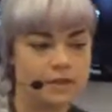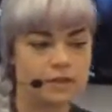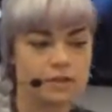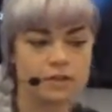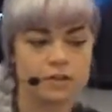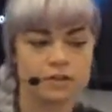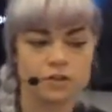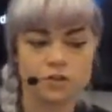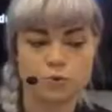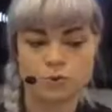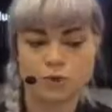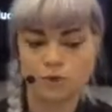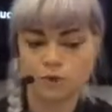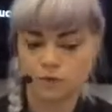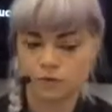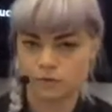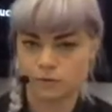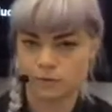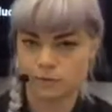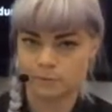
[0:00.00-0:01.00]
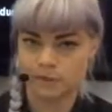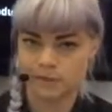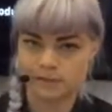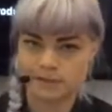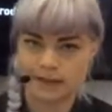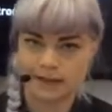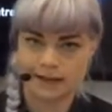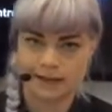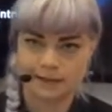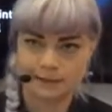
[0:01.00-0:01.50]
London 2012 Olympics
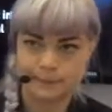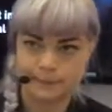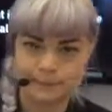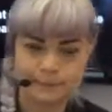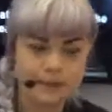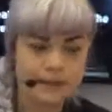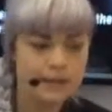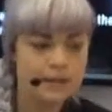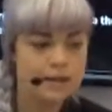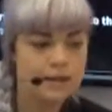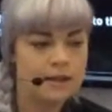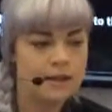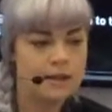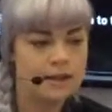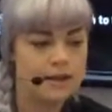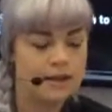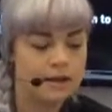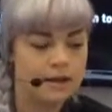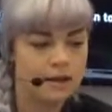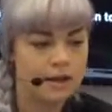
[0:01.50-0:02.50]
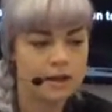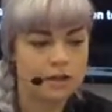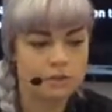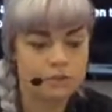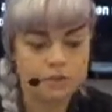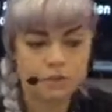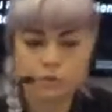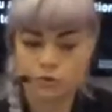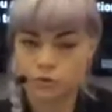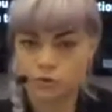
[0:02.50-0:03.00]
game, and
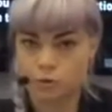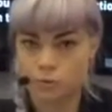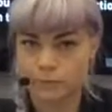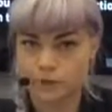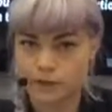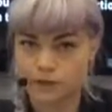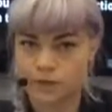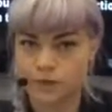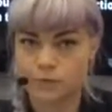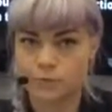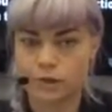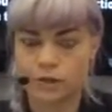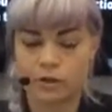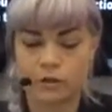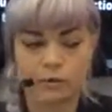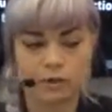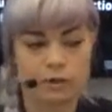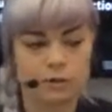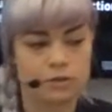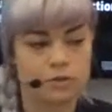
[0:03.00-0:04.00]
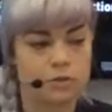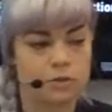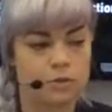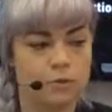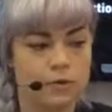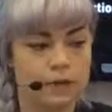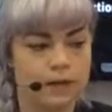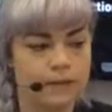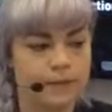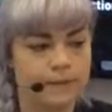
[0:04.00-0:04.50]
also Stormrise as well, where I was
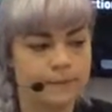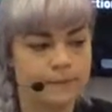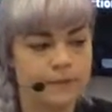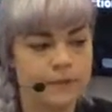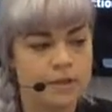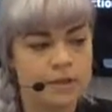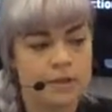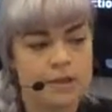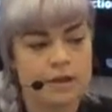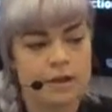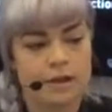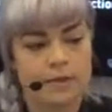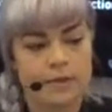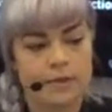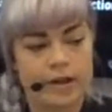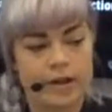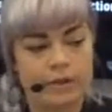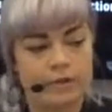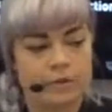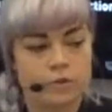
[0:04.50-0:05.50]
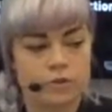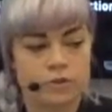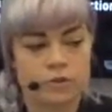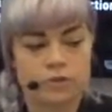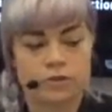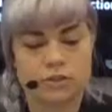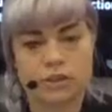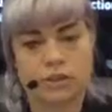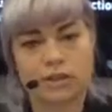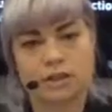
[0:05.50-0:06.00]
QA. I've also
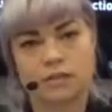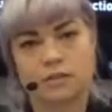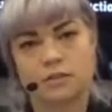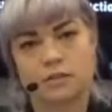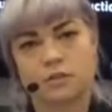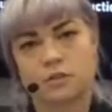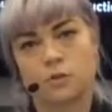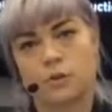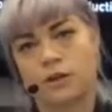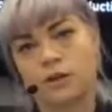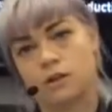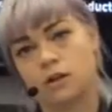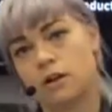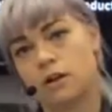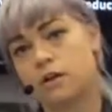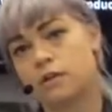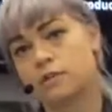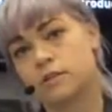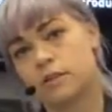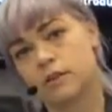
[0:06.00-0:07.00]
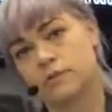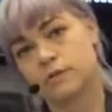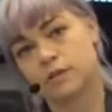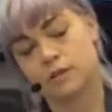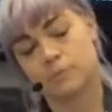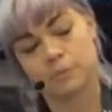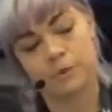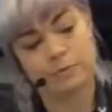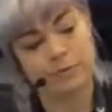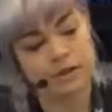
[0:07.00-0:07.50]
studied quite a lot. I've
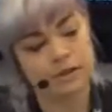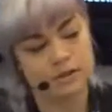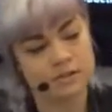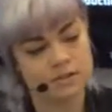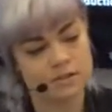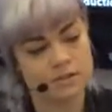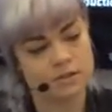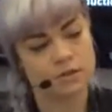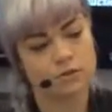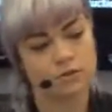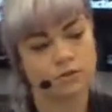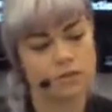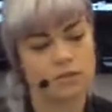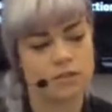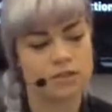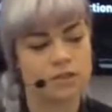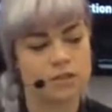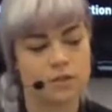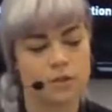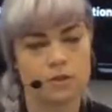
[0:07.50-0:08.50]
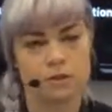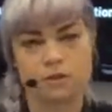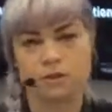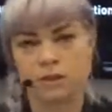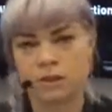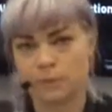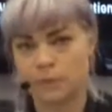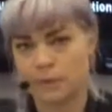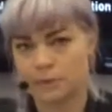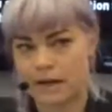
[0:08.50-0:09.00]
done my master's in acoustics, so I know a
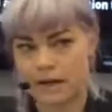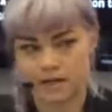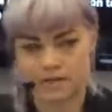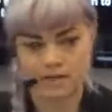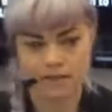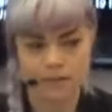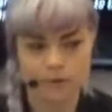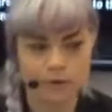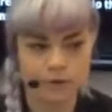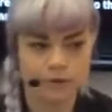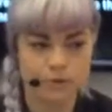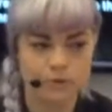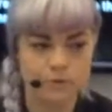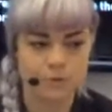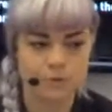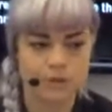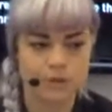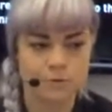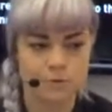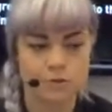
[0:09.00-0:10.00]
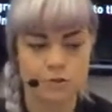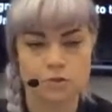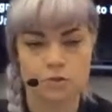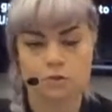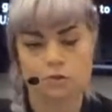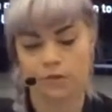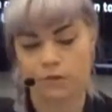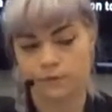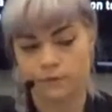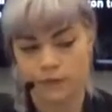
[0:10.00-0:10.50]
little bit about psychoacoustics, which is
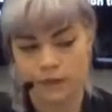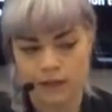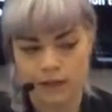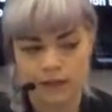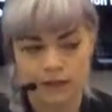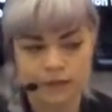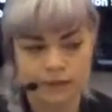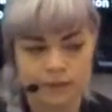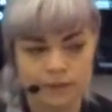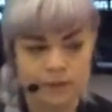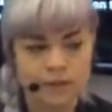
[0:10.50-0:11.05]
really fun.